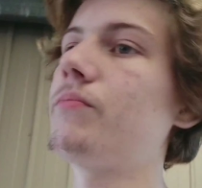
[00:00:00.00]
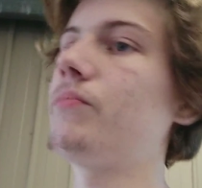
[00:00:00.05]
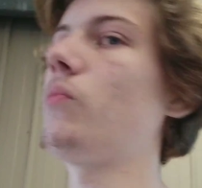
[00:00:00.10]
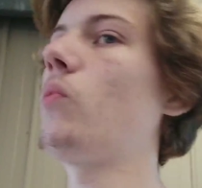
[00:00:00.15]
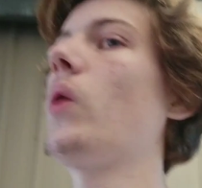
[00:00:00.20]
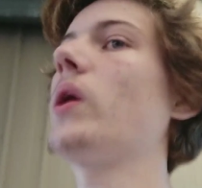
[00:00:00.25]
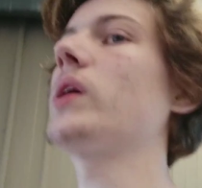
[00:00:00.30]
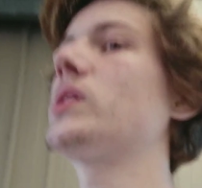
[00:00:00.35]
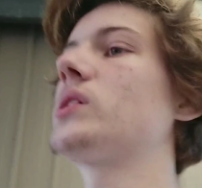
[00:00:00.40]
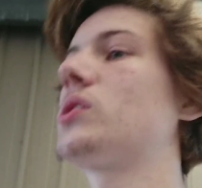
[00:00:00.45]

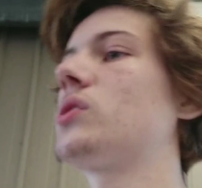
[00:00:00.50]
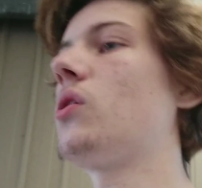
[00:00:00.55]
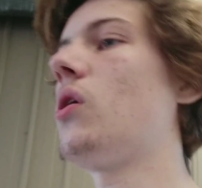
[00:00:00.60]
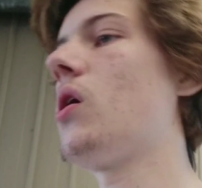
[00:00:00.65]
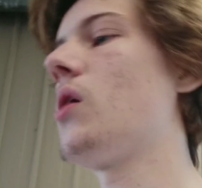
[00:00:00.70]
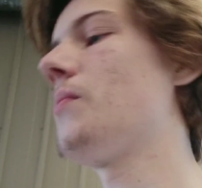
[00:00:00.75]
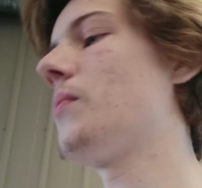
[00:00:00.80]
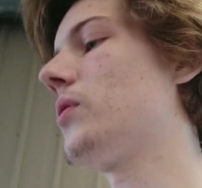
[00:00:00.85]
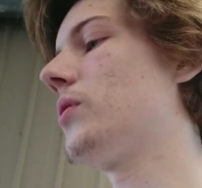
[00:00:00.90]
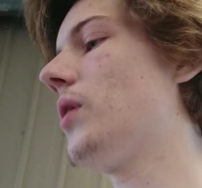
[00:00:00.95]
waste
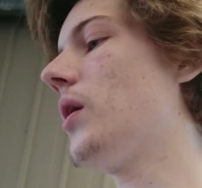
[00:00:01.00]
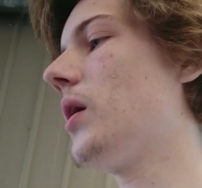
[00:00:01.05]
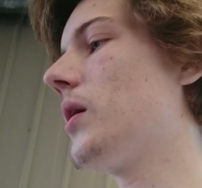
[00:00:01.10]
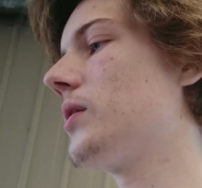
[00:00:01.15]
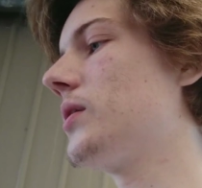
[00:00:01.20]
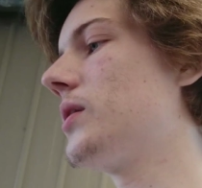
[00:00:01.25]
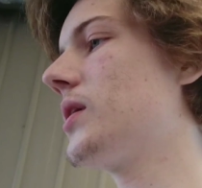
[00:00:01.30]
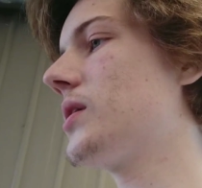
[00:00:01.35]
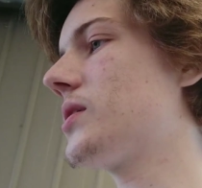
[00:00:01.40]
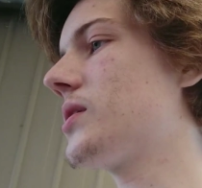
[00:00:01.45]
time on
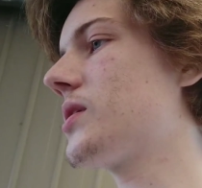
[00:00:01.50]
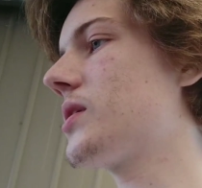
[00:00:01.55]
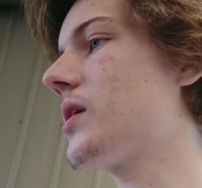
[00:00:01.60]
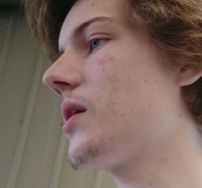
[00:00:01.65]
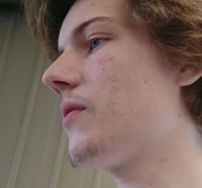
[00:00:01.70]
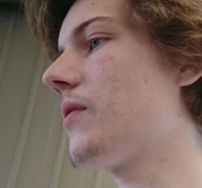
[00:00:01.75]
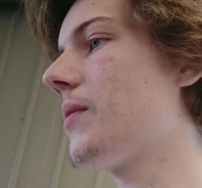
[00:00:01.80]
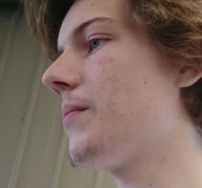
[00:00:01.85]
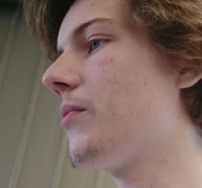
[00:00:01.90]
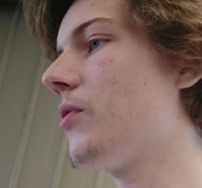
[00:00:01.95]

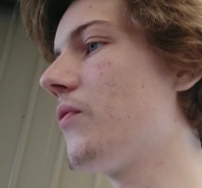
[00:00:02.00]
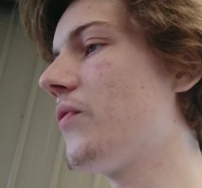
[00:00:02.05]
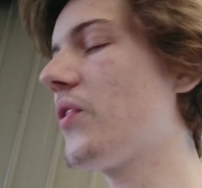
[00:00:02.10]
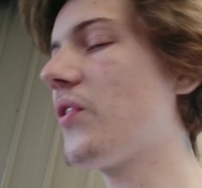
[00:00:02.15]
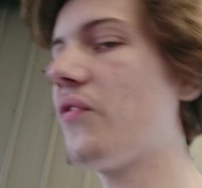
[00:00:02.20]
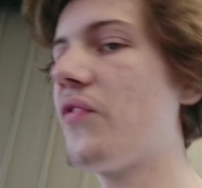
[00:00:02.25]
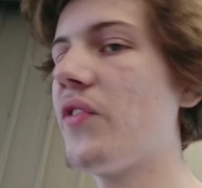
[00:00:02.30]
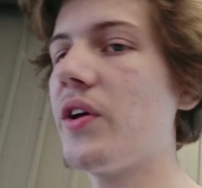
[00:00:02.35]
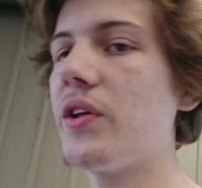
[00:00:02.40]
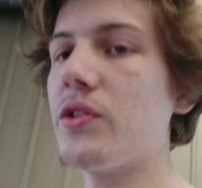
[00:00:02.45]
unnecessary moving
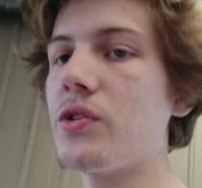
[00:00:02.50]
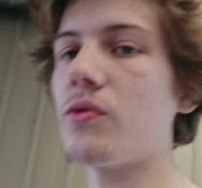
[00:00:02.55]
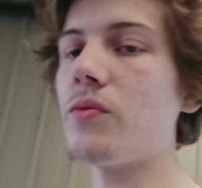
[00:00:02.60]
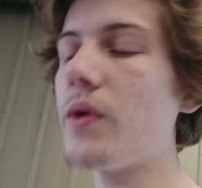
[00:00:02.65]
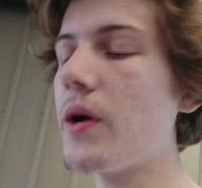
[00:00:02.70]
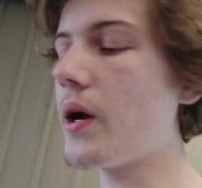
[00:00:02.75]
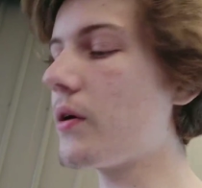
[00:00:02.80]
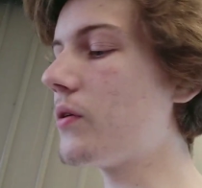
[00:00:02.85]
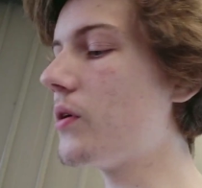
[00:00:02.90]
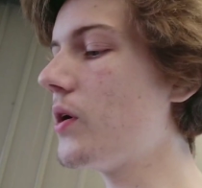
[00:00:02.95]
things
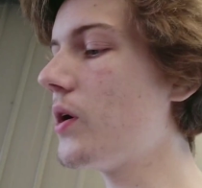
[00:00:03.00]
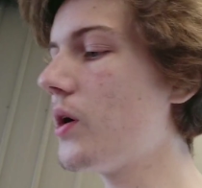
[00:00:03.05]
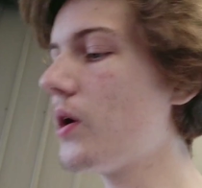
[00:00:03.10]
around.